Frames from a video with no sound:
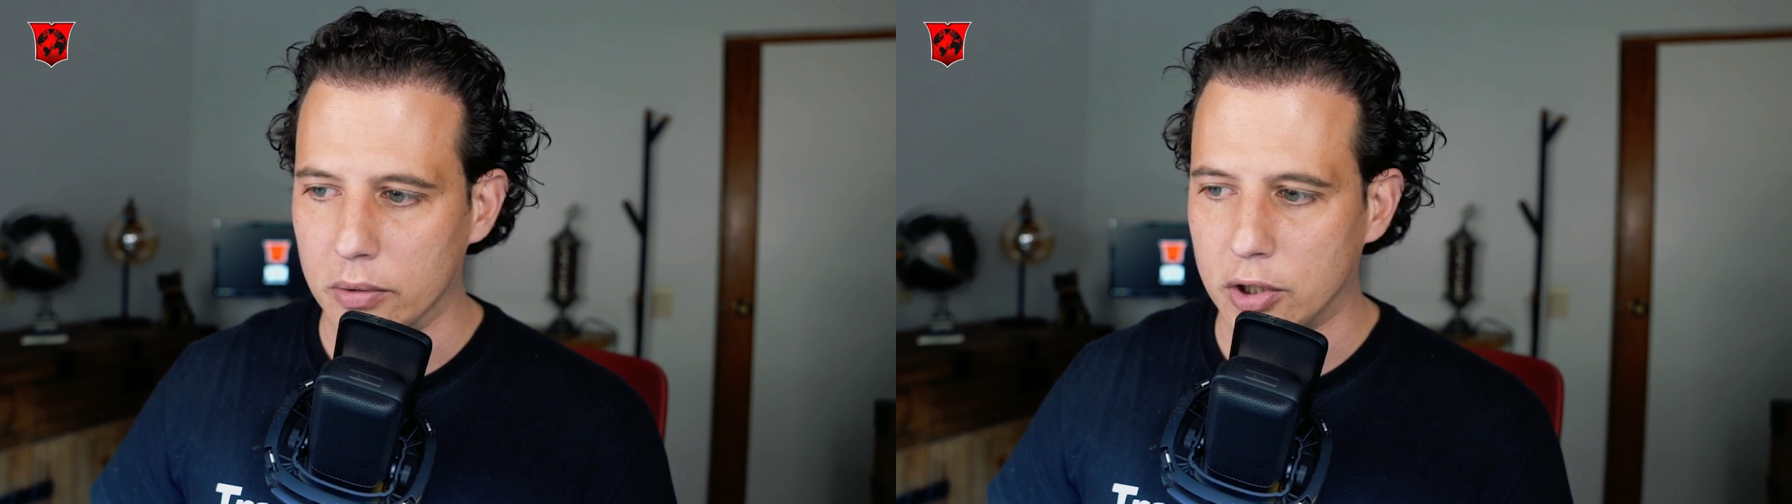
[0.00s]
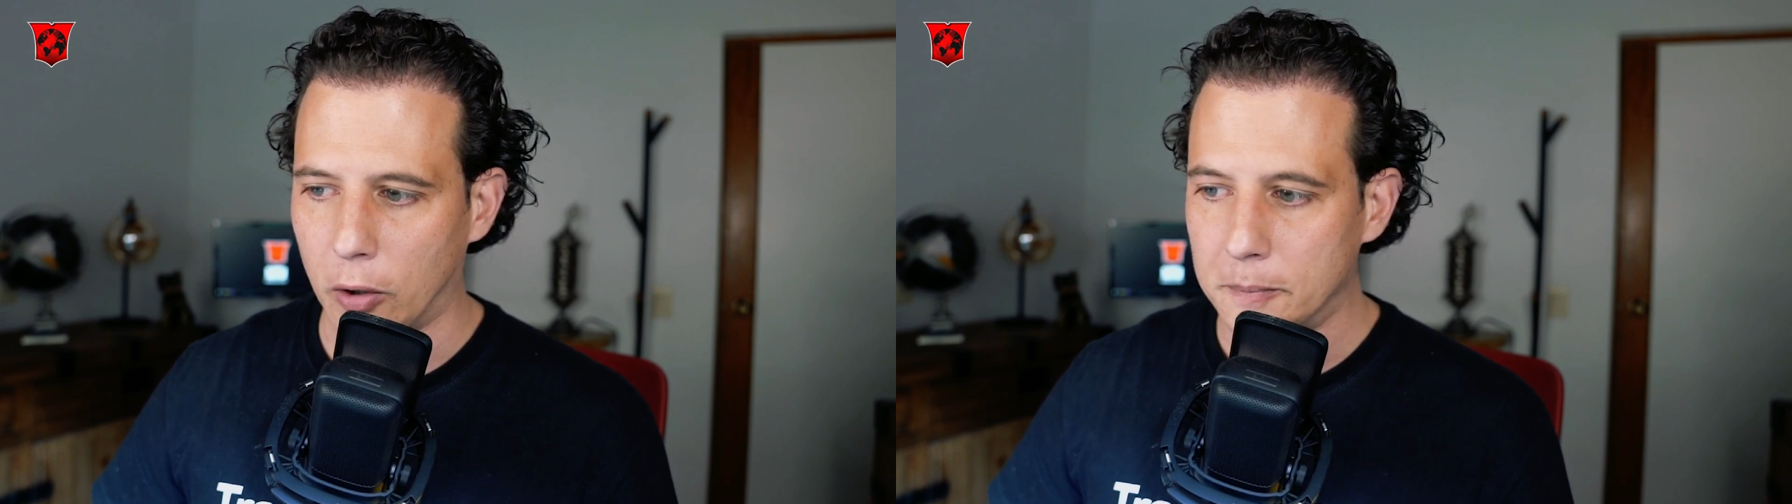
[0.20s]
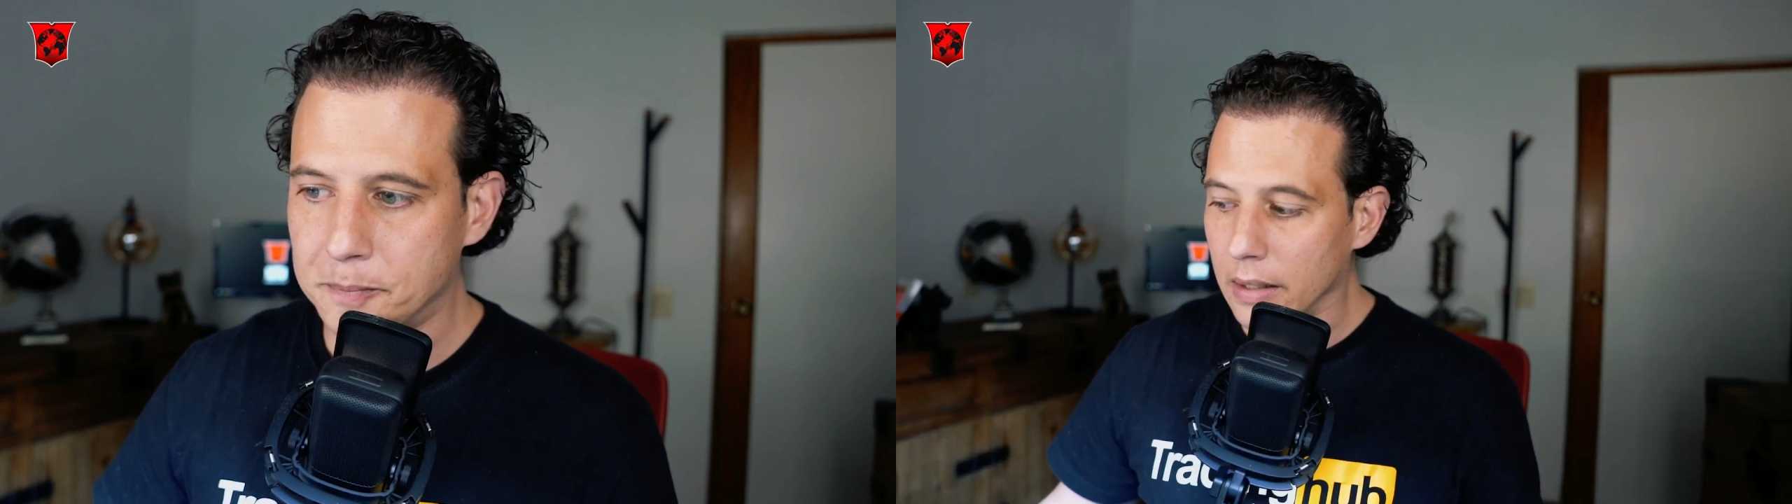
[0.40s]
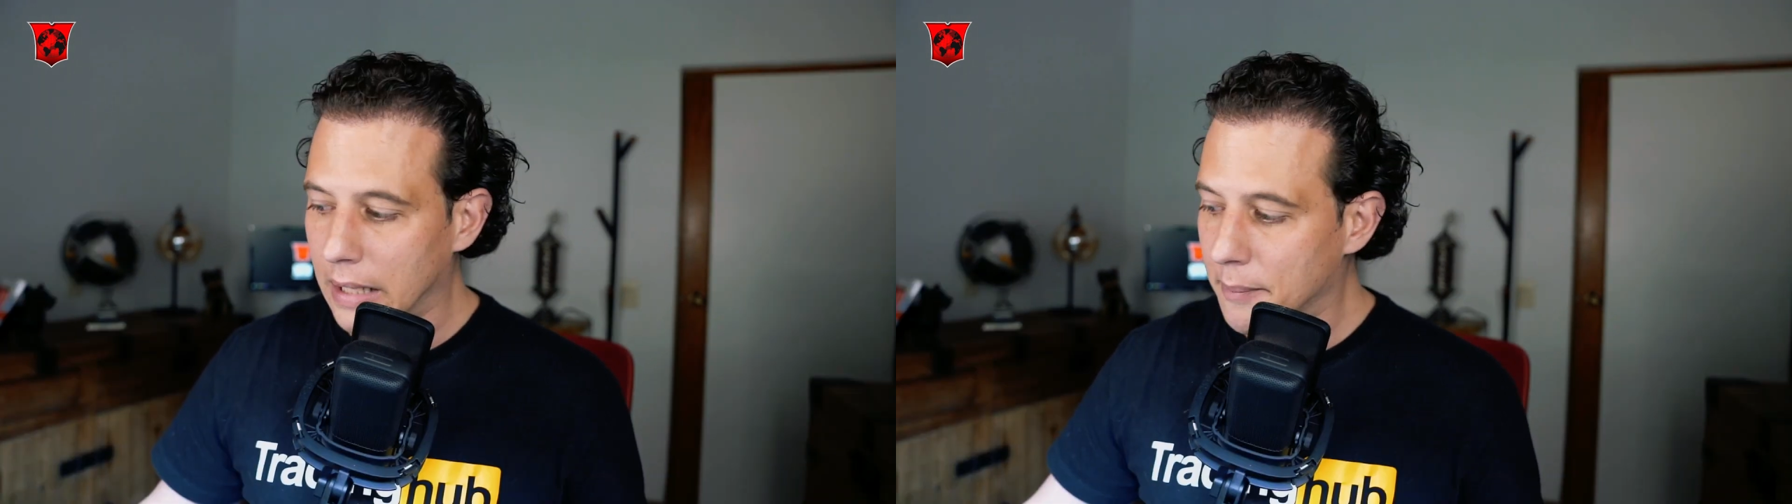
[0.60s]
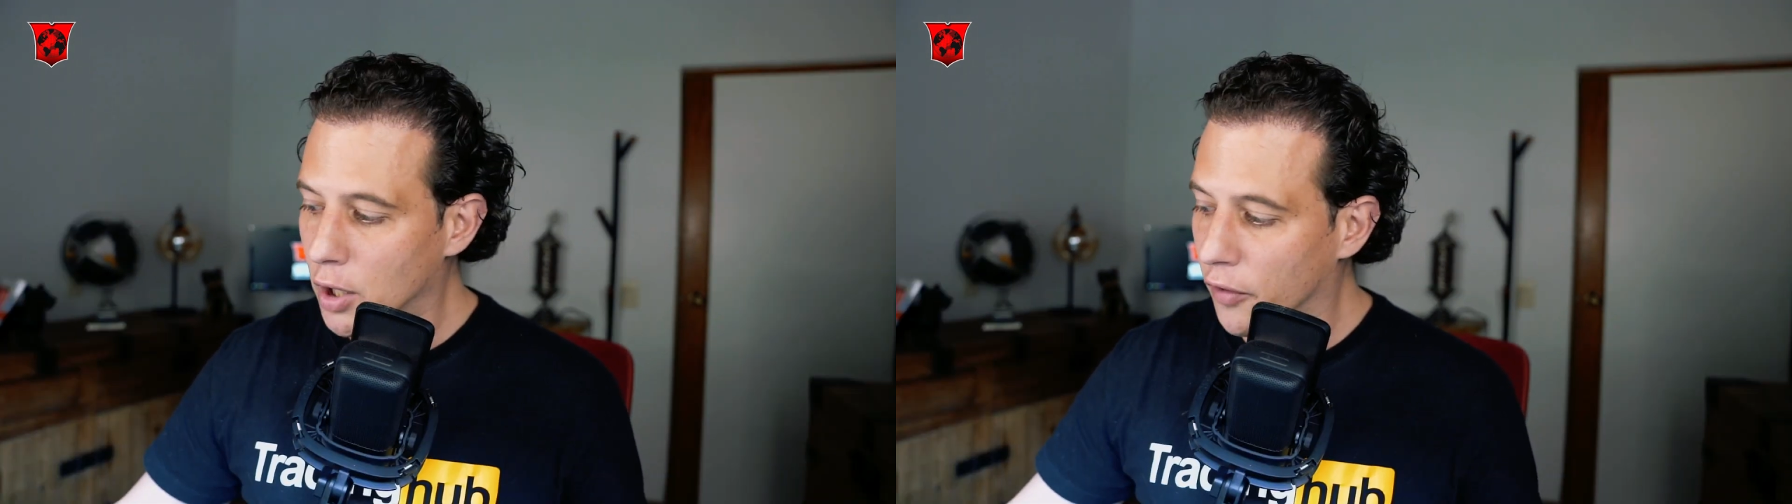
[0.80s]
So
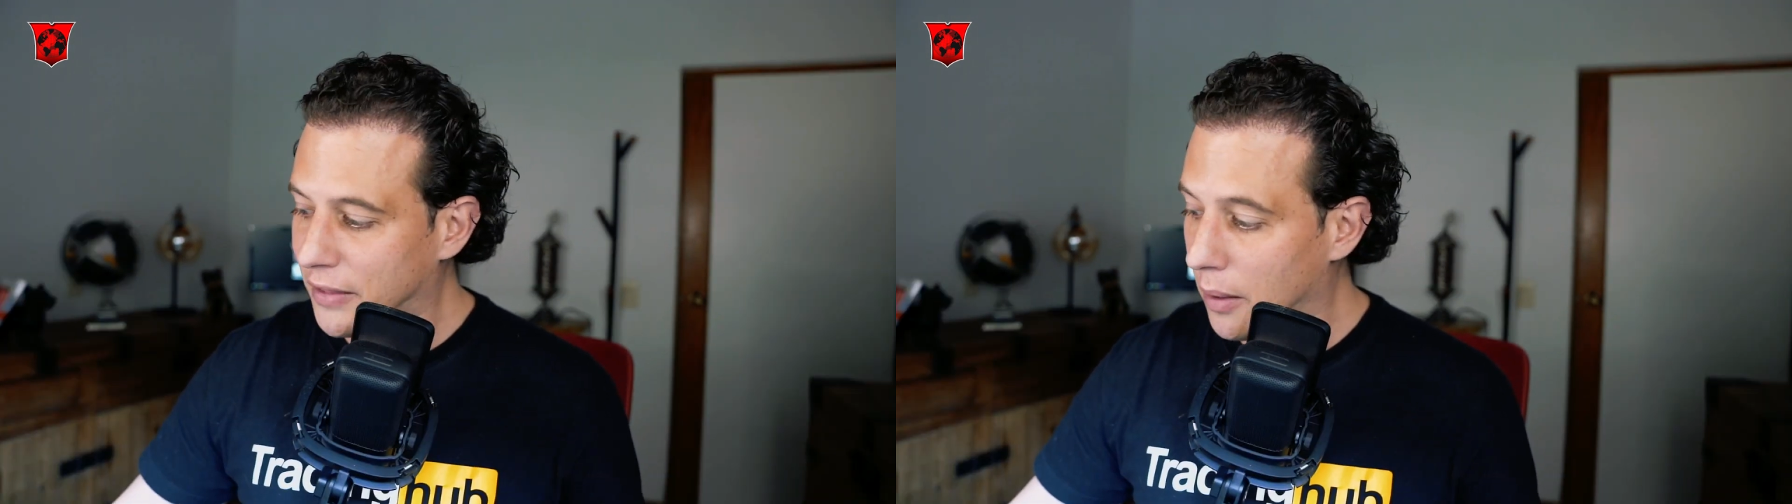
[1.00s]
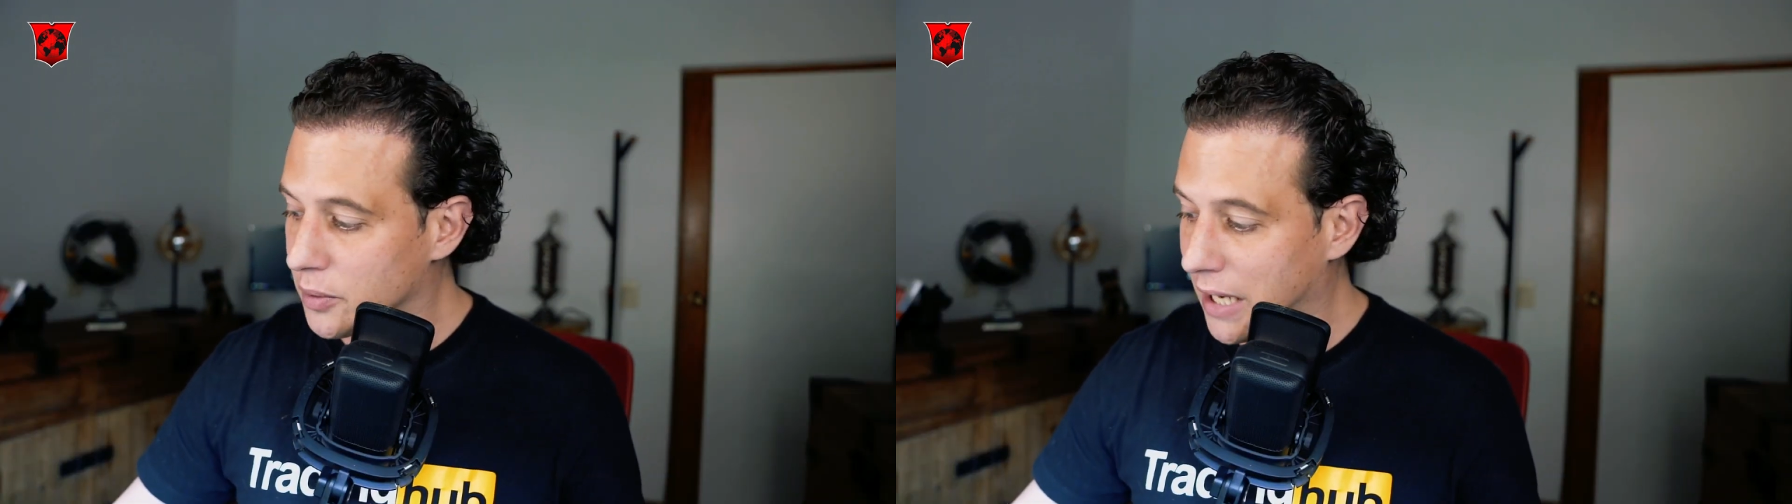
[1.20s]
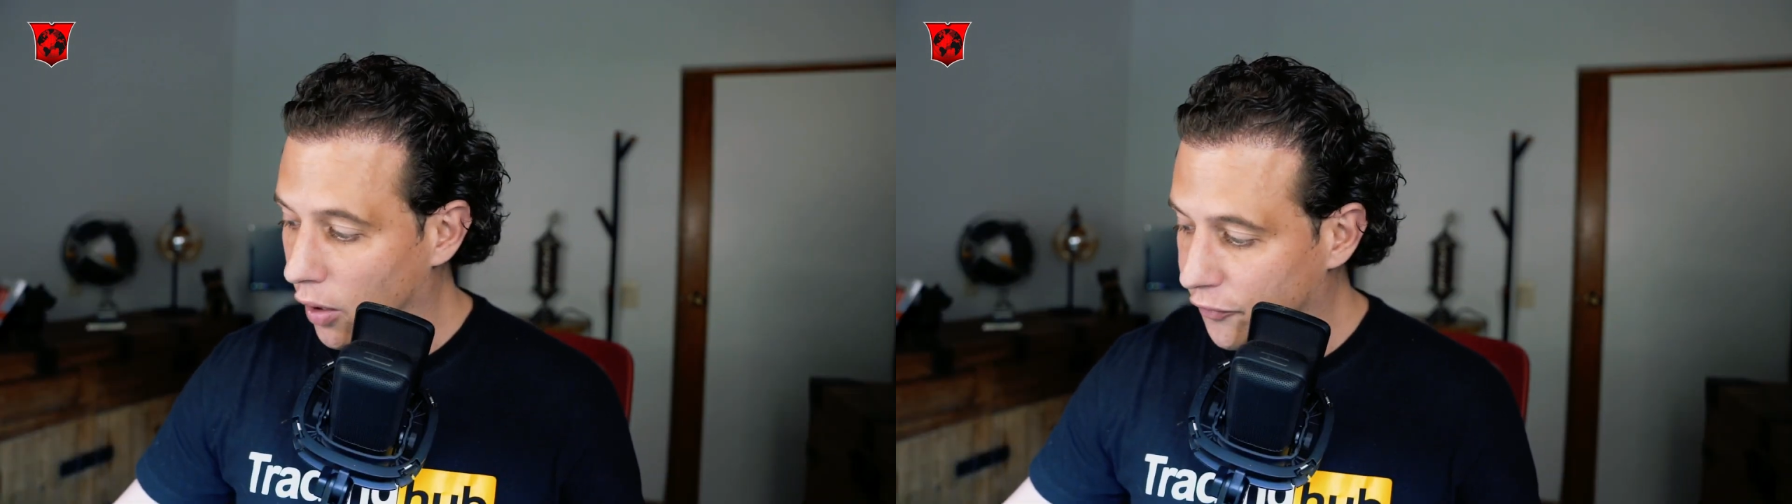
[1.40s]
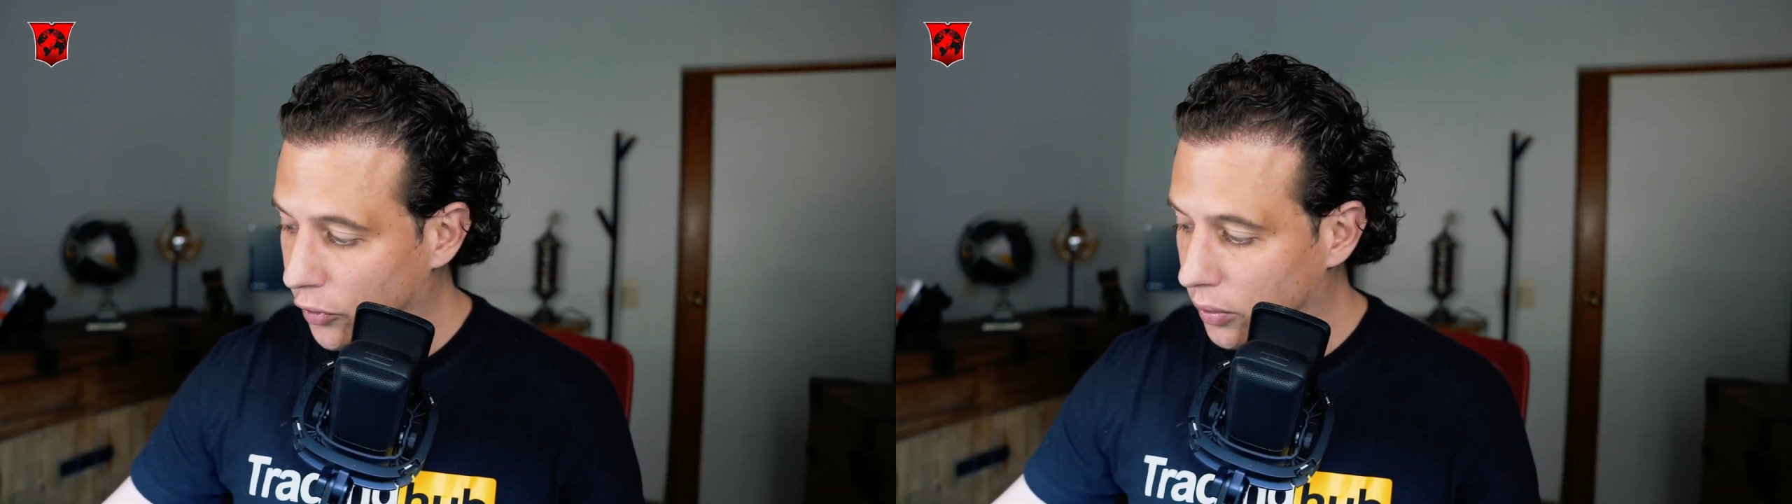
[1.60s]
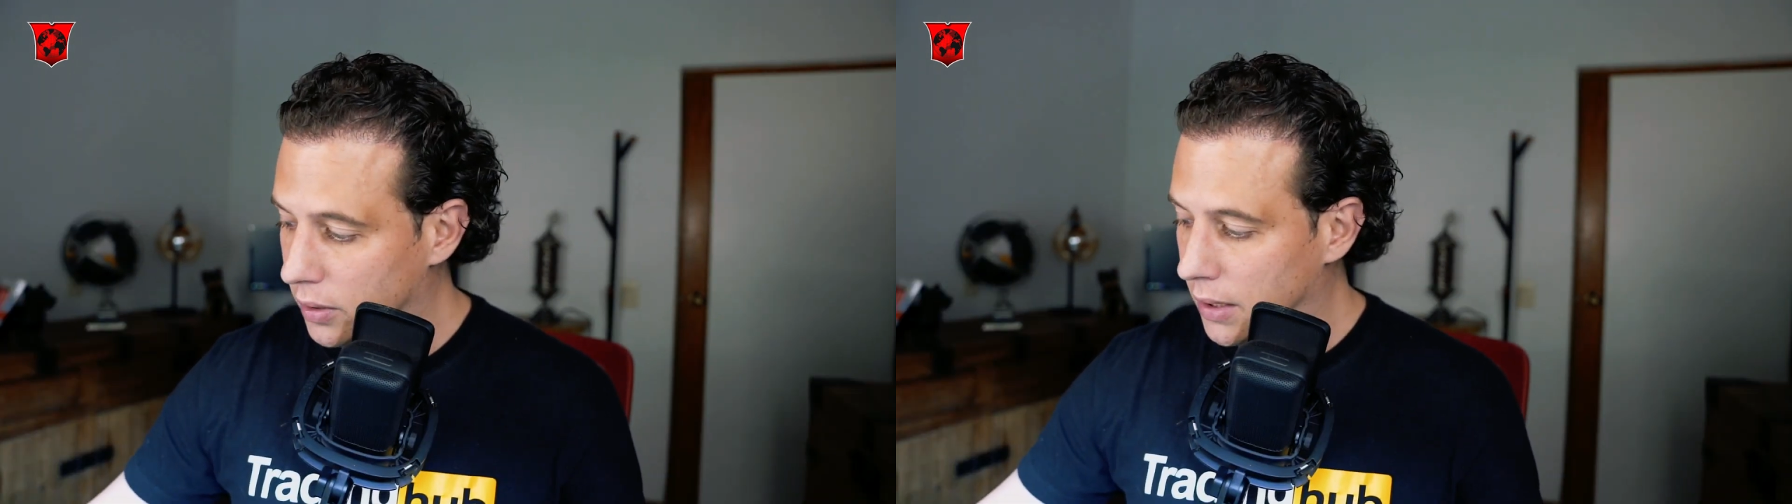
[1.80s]
let me know if that was
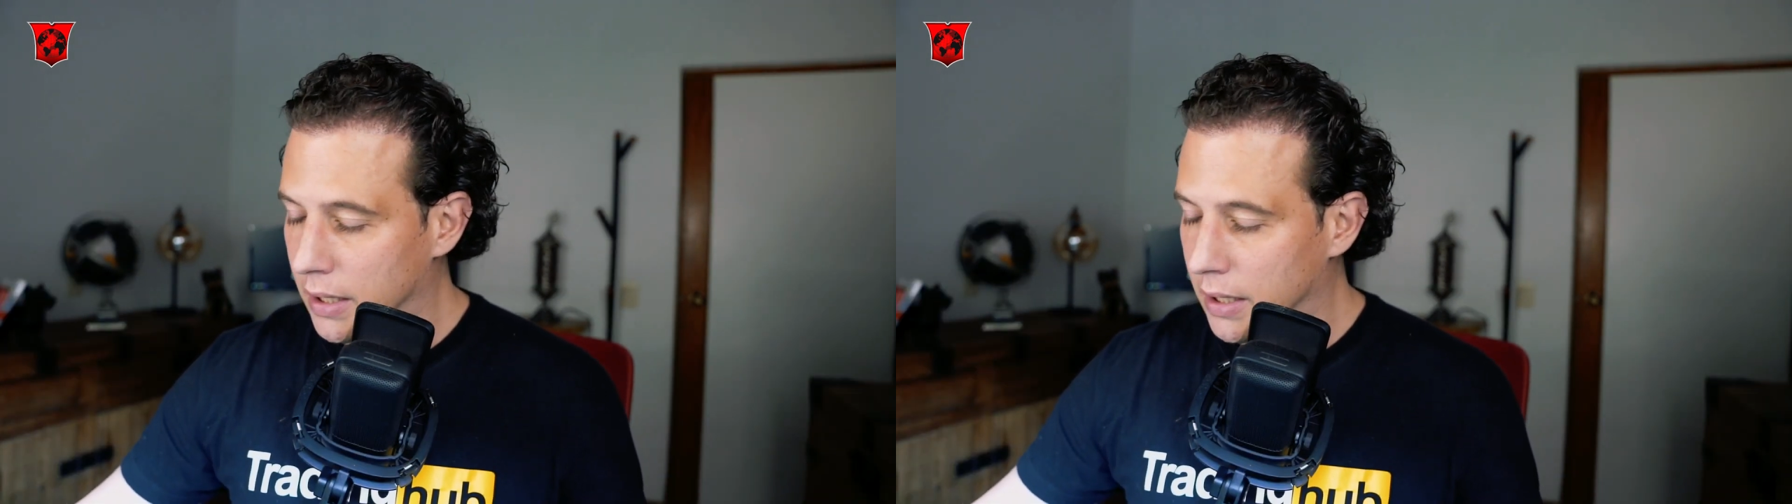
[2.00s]
helpful.